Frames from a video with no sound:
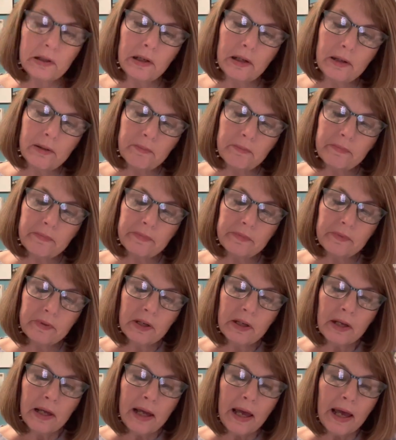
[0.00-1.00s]

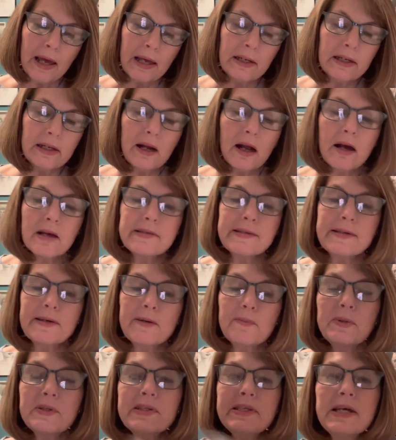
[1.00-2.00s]
And it also
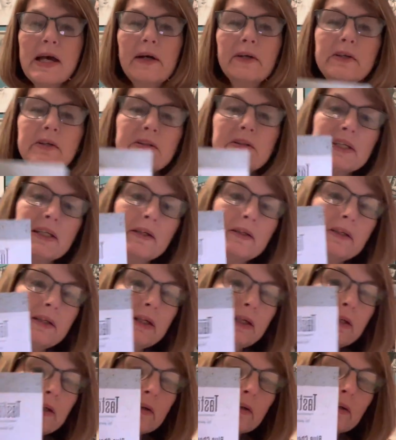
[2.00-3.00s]
will tell you down
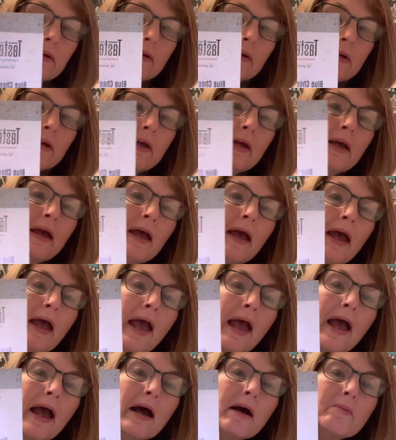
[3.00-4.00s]
here
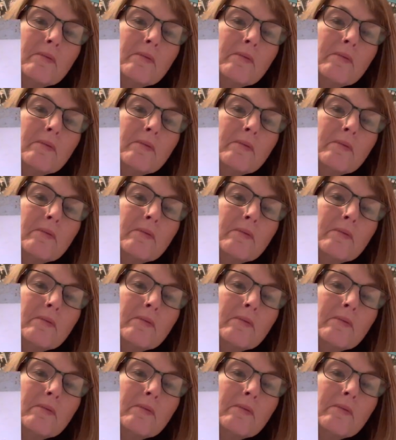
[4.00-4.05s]
how